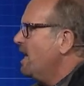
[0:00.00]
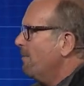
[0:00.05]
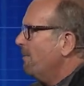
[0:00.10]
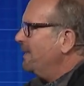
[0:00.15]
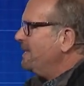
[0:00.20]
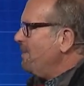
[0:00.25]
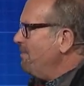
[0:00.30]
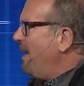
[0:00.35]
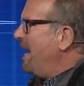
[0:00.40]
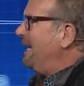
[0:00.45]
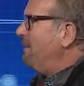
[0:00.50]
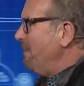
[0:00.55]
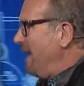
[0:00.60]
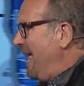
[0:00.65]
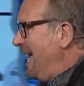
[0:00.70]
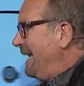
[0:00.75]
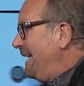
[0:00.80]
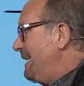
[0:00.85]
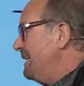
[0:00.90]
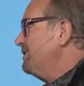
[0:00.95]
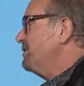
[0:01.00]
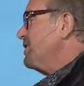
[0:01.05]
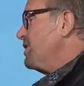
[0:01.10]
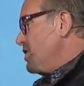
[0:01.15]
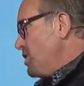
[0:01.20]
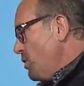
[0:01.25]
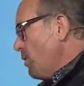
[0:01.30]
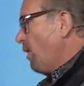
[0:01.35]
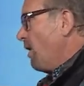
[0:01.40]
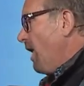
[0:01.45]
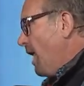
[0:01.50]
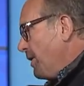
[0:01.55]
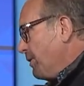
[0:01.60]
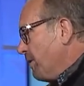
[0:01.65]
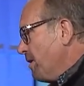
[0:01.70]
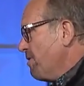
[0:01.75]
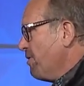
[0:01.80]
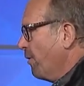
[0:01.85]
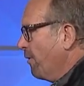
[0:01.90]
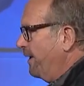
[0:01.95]
but the bottom line is you are
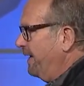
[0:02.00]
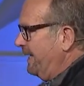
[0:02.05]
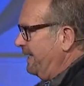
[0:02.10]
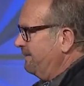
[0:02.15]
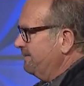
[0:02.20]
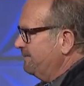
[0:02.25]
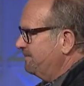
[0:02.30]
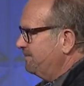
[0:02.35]
under authority.